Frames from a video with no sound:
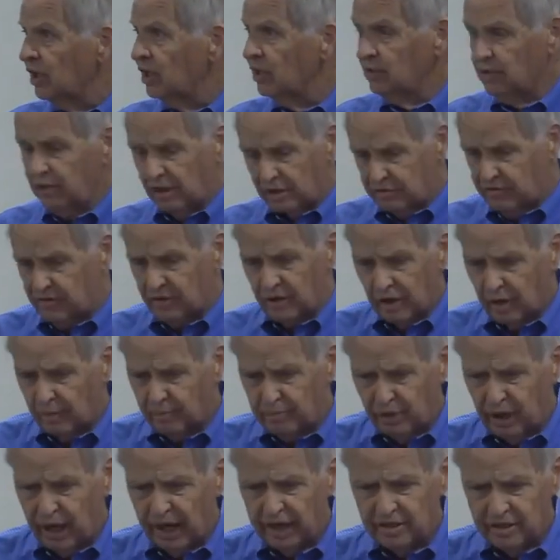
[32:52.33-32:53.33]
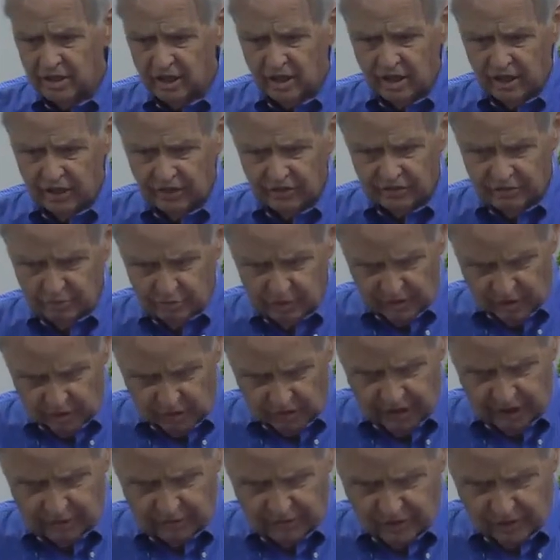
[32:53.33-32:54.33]
It doesn't apply to us. We
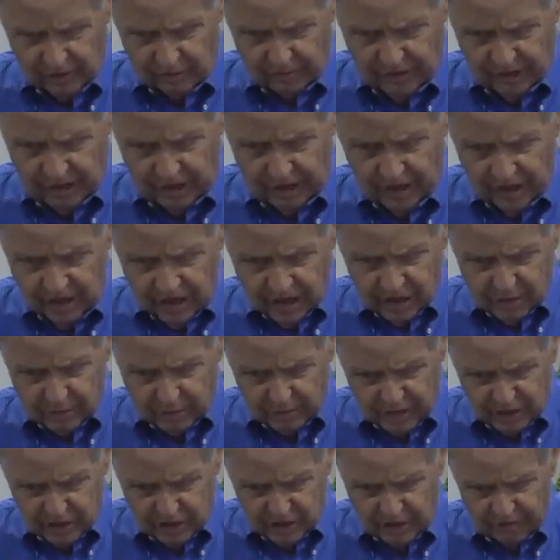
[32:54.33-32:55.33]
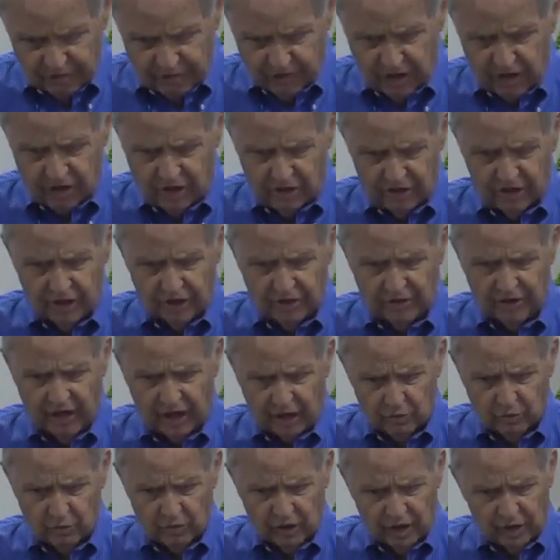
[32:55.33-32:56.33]
don't have somebody specifically in
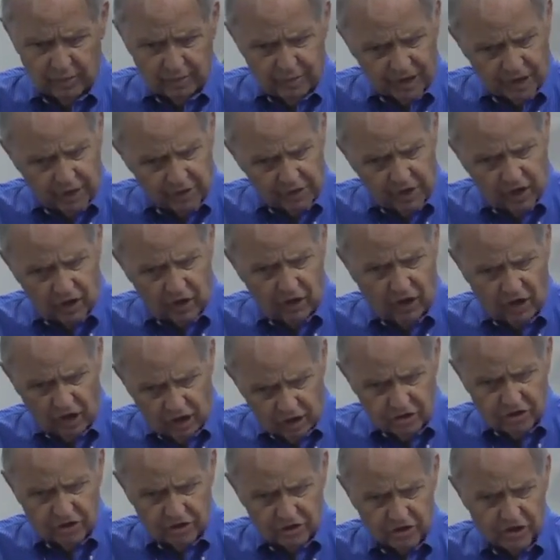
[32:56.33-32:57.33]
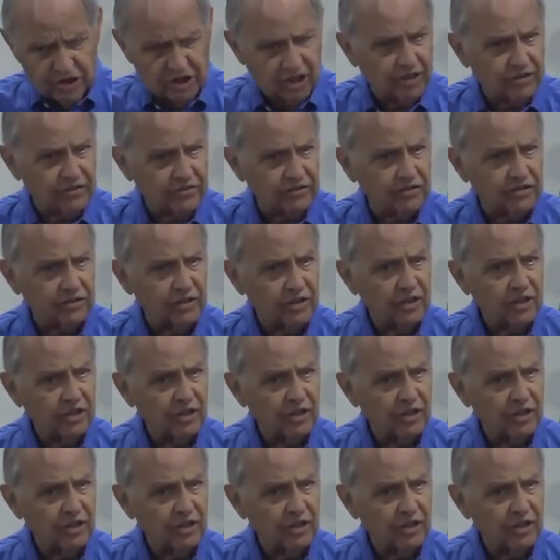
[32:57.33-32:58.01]
that way, but in the larger sense,